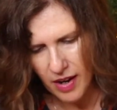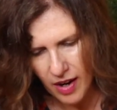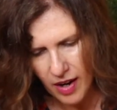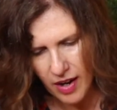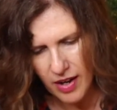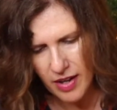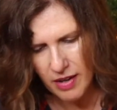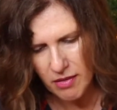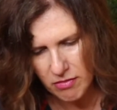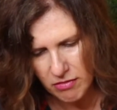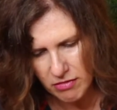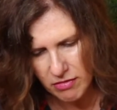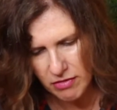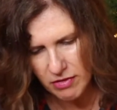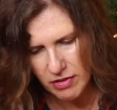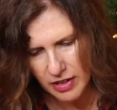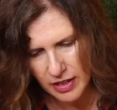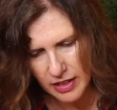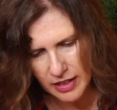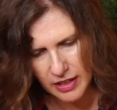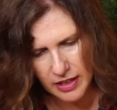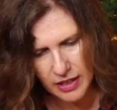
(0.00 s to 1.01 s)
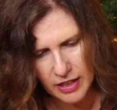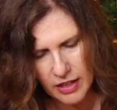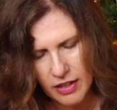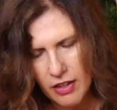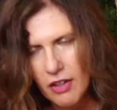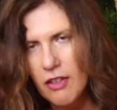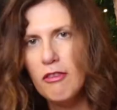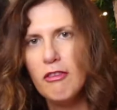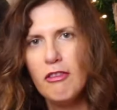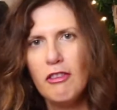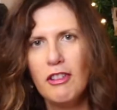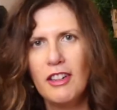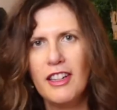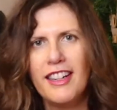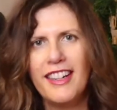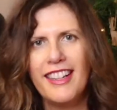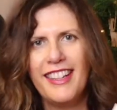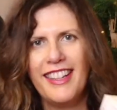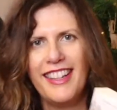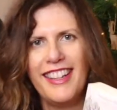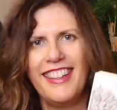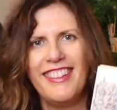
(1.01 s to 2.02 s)
I am really,
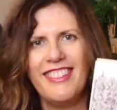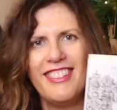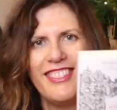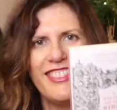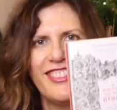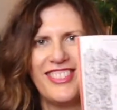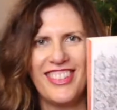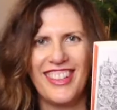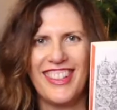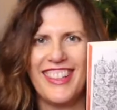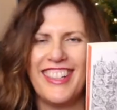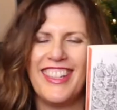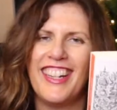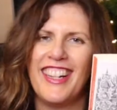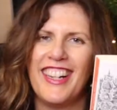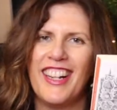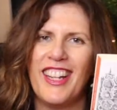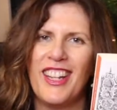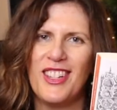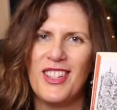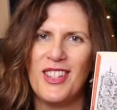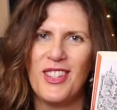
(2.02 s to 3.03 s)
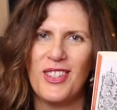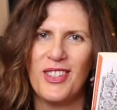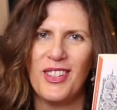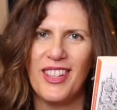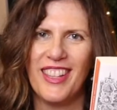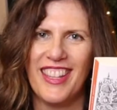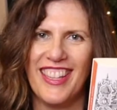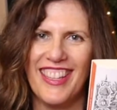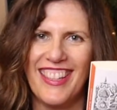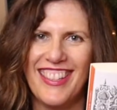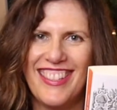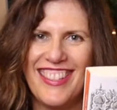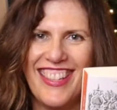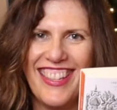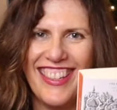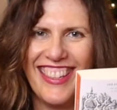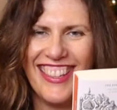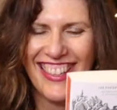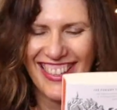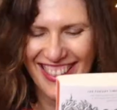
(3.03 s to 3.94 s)
really, really going to enjoy this.